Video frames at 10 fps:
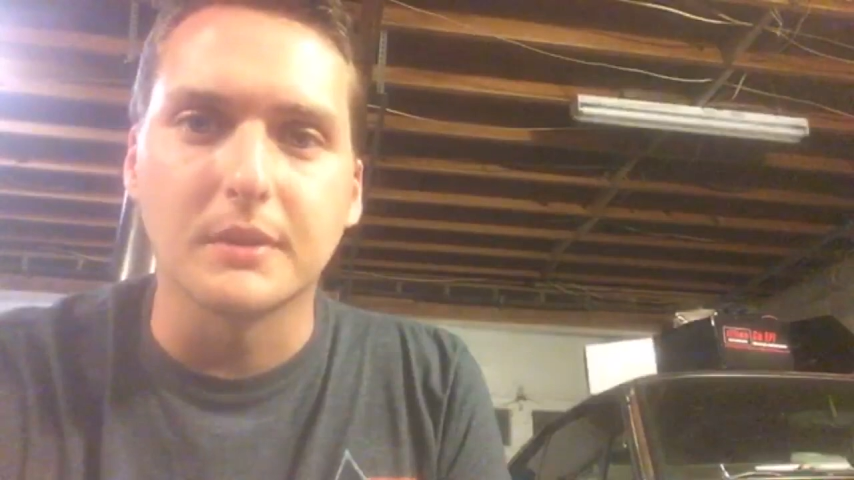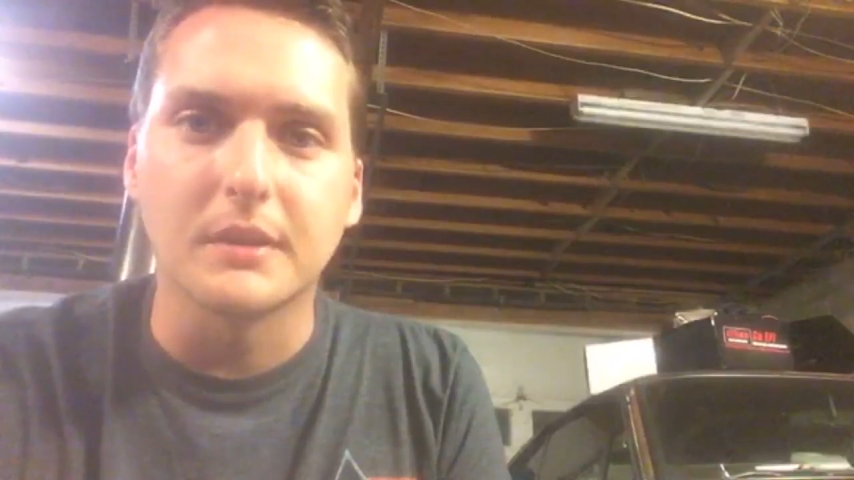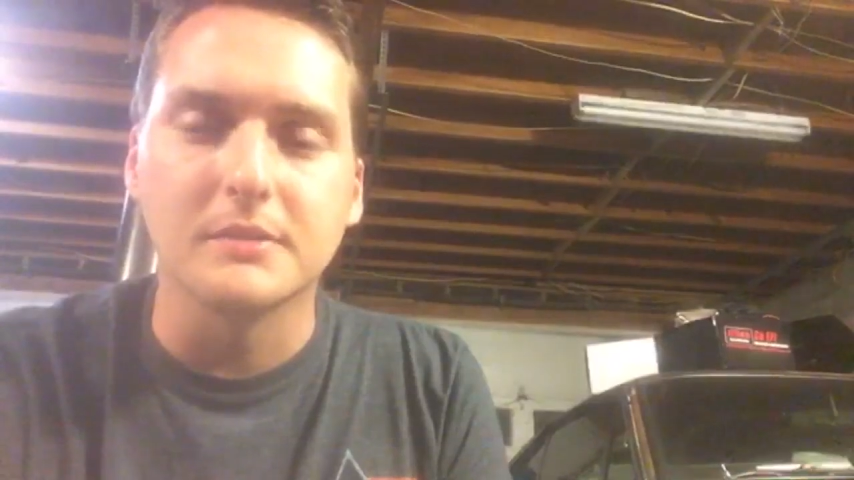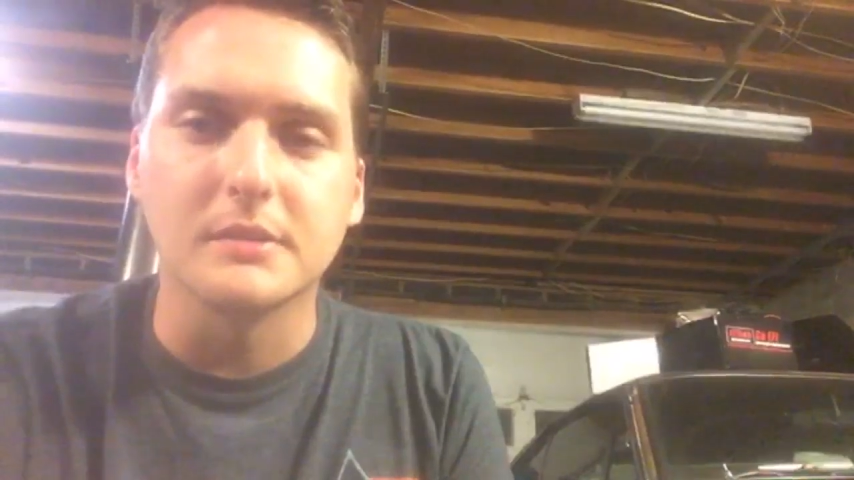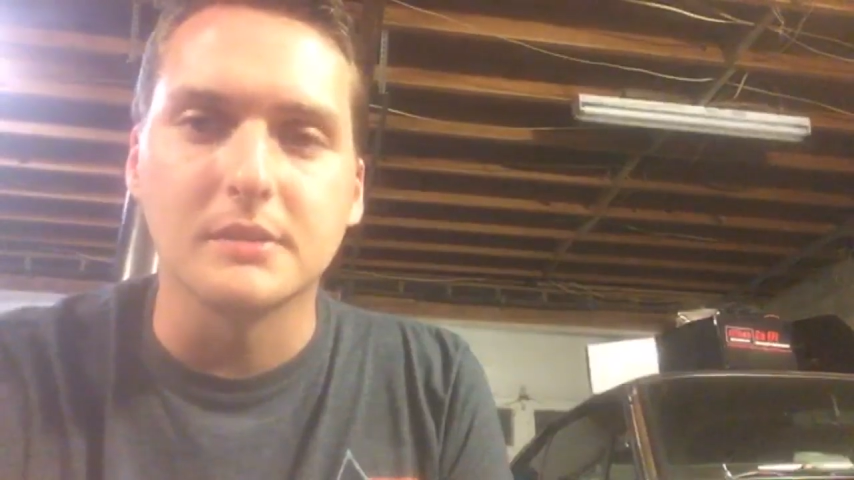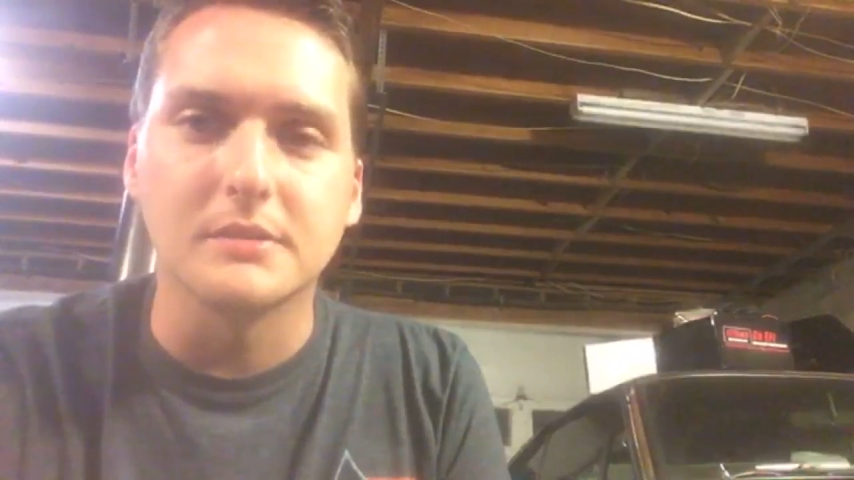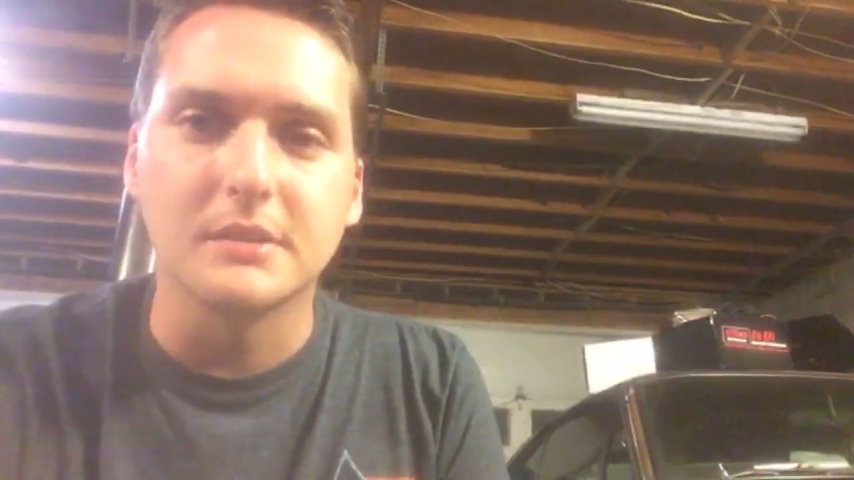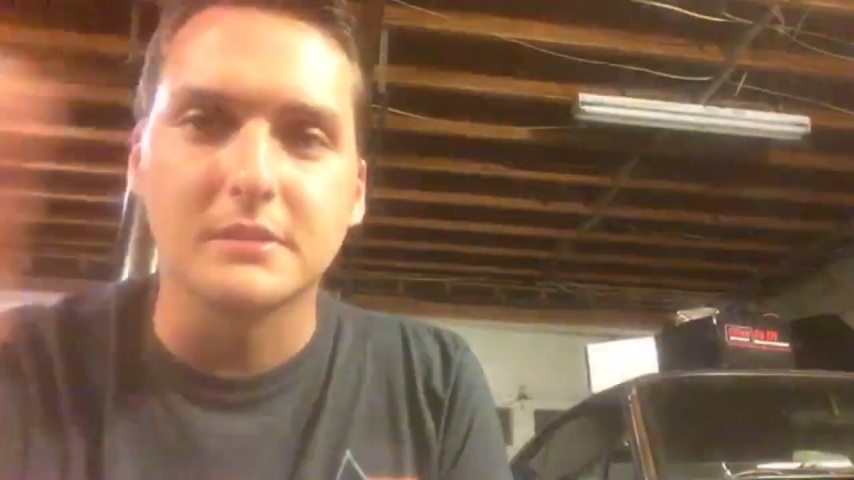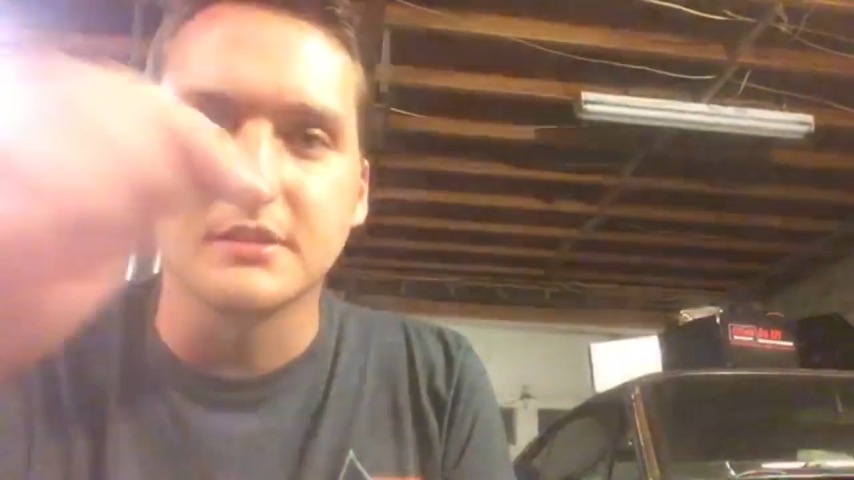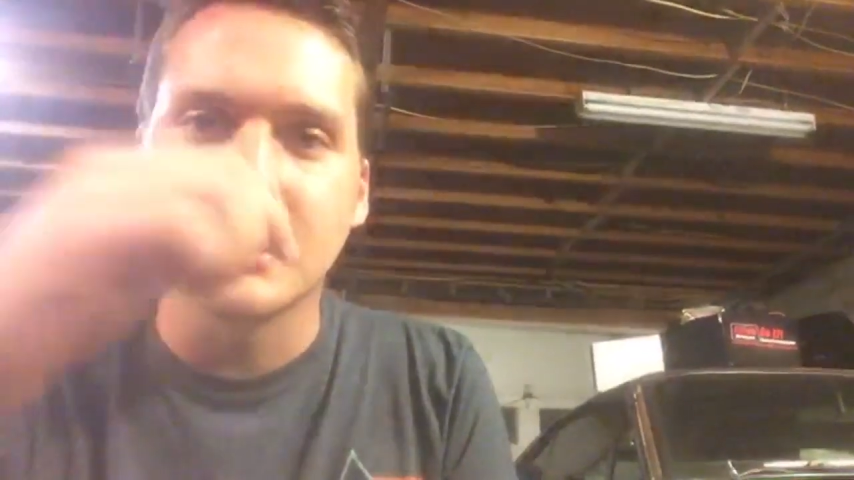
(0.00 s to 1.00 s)
because in a
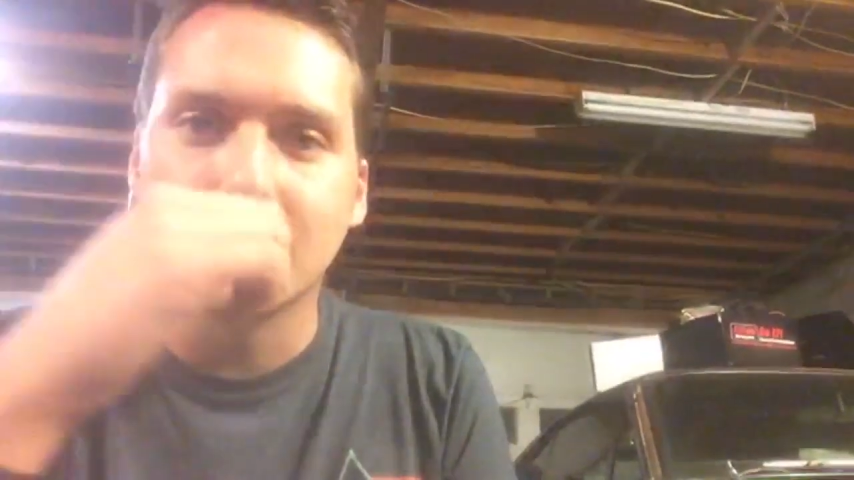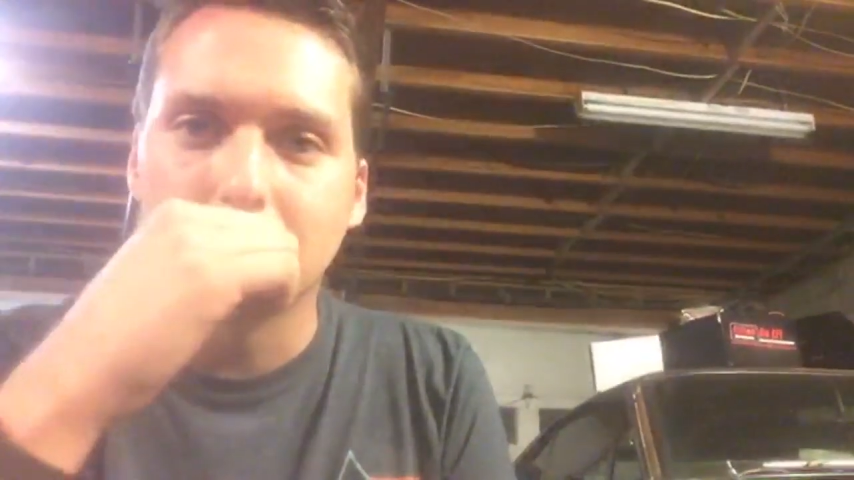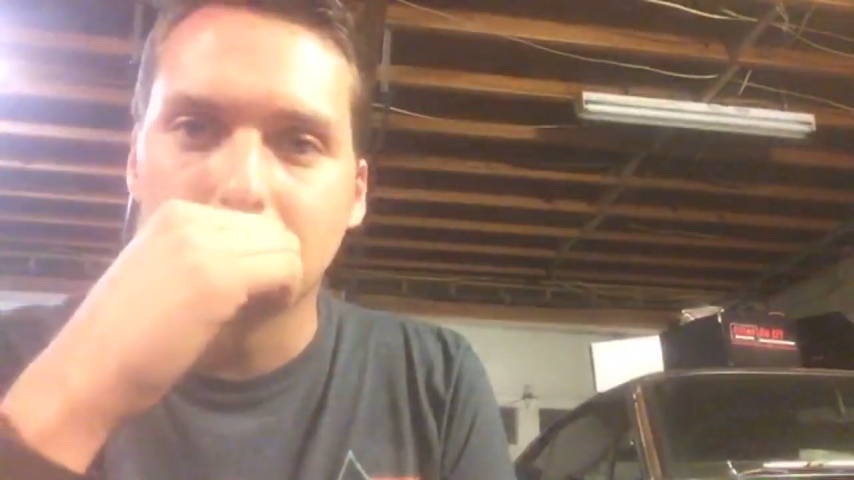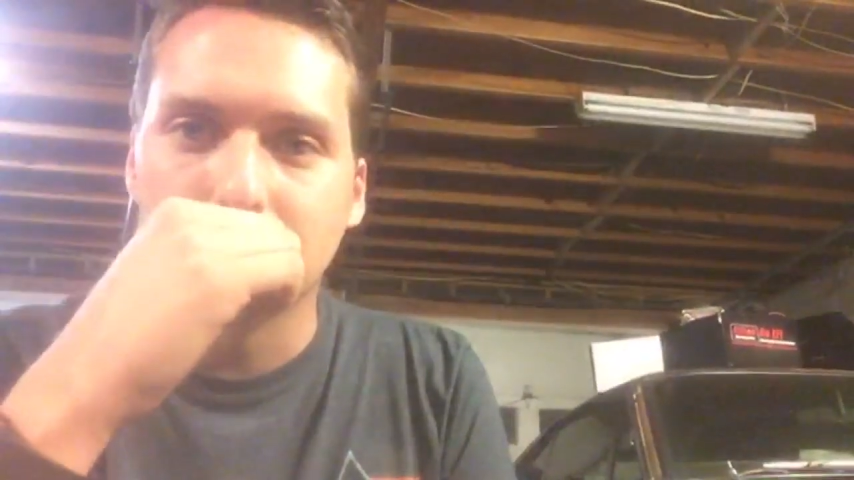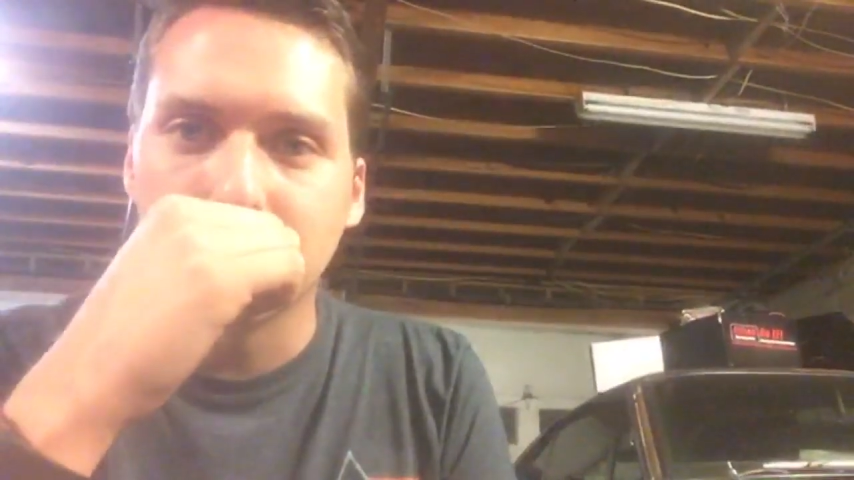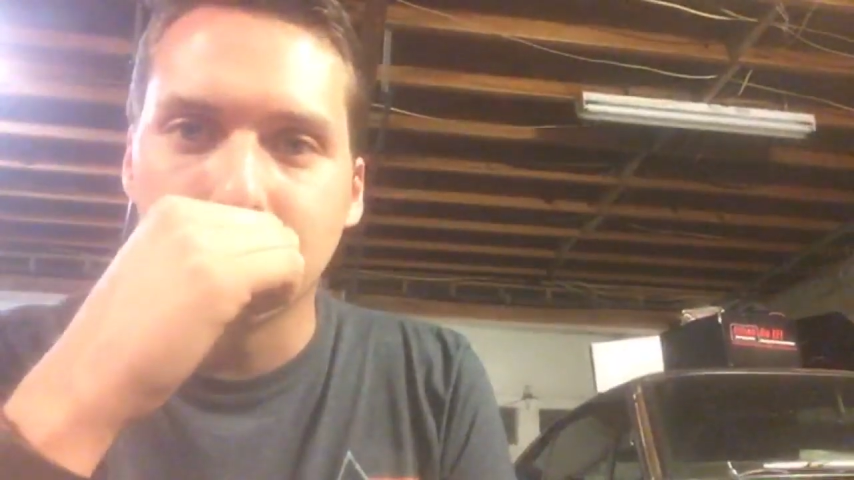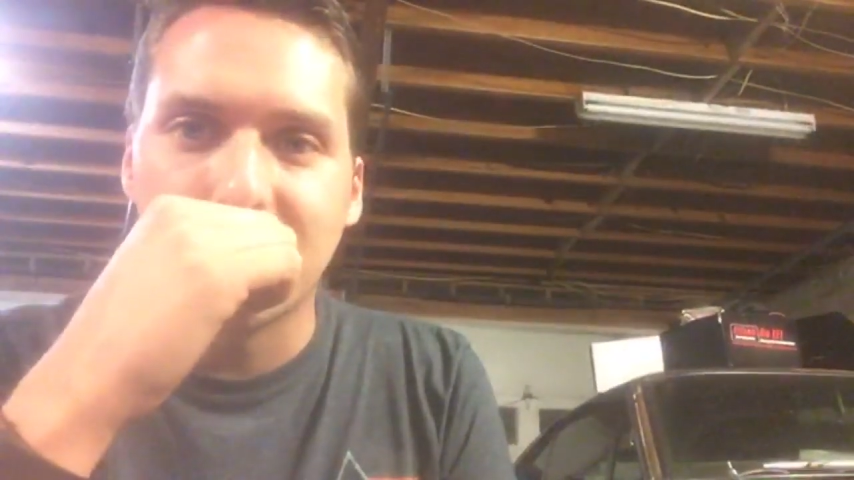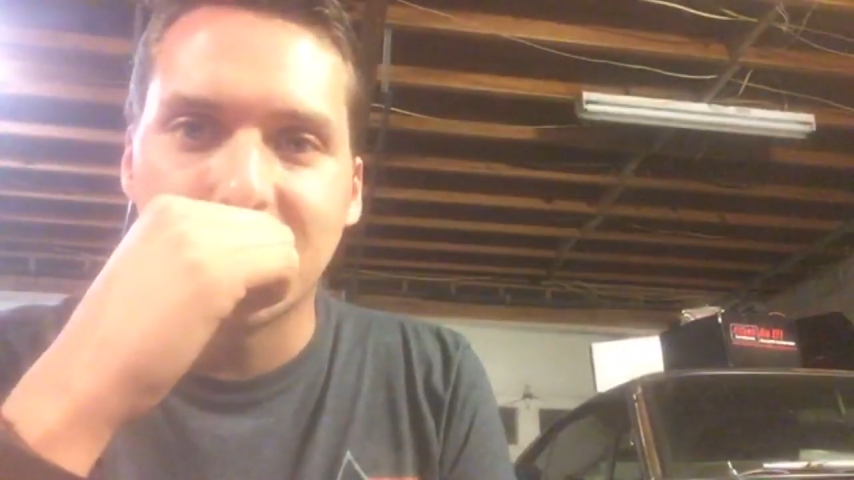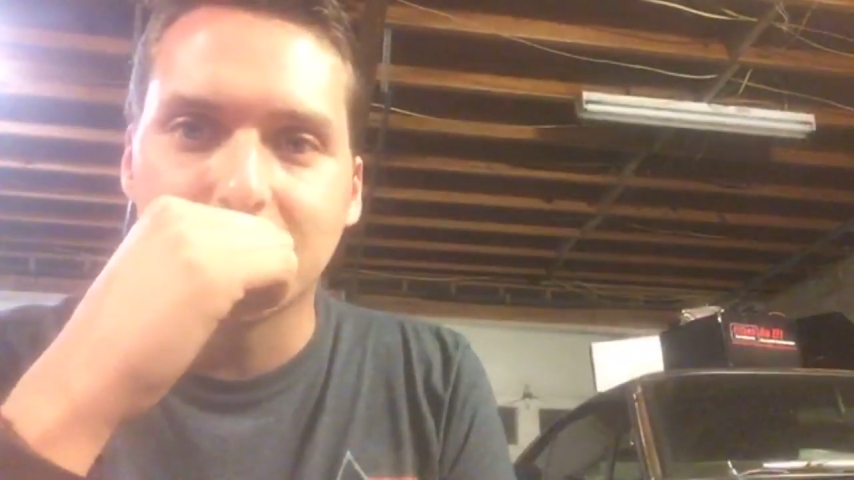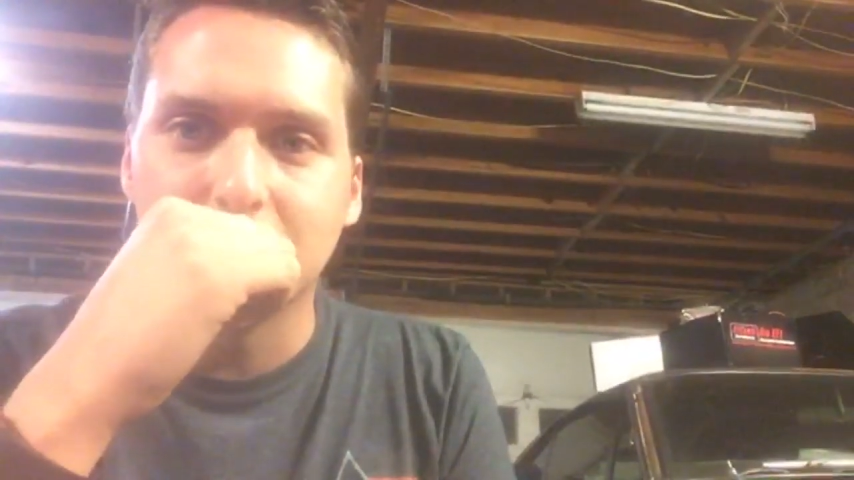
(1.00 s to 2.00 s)
68 they would rip the
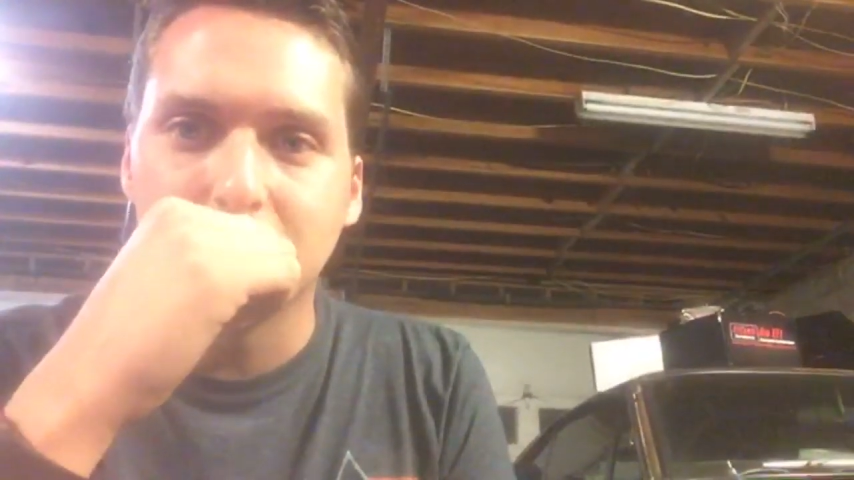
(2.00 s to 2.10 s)
back